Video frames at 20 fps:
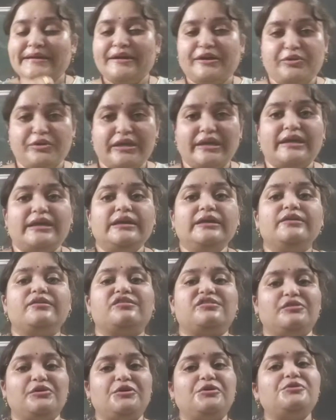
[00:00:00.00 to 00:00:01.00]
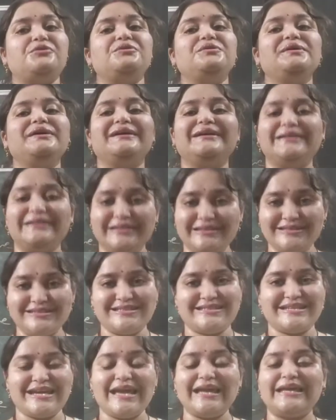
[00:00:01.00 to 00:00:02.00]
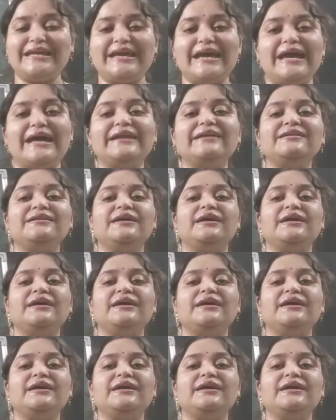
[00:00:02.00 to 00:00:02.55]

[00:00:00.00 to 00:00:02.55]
Okay, so take care.